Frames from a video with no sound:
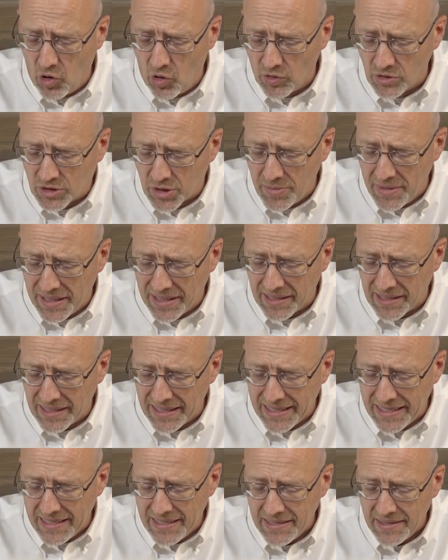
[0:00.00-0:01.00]

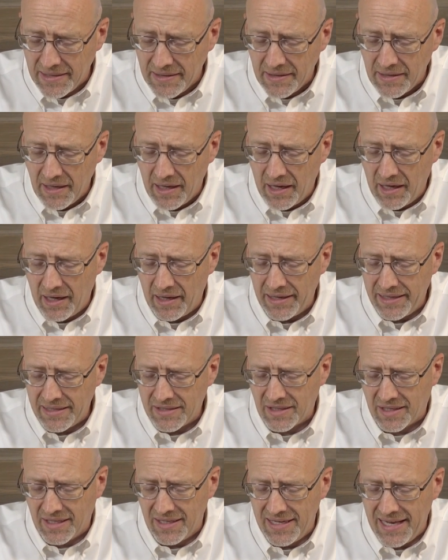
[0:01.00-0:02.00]
ultimately
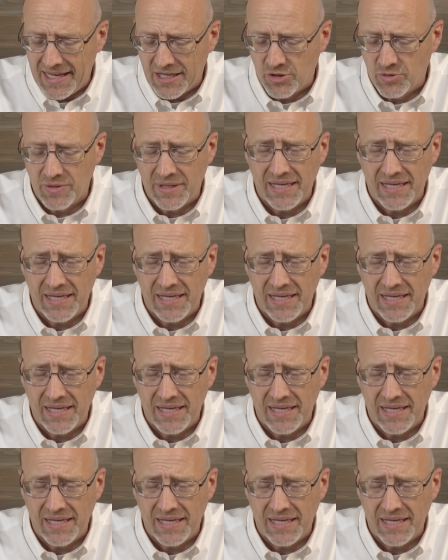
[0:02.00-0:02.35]
it connects